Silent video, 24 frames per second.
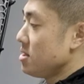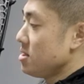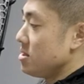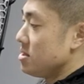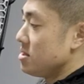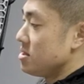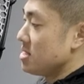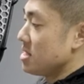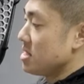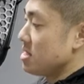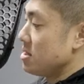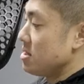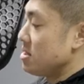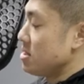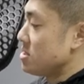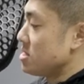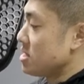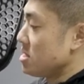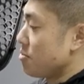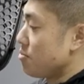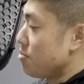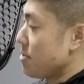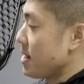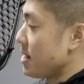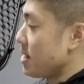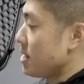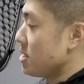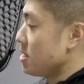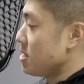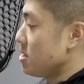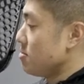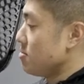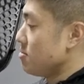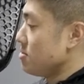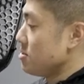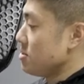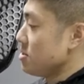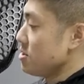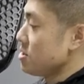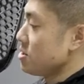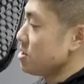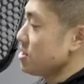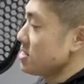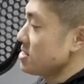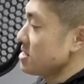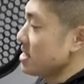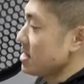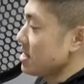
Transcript: You set the bracket up just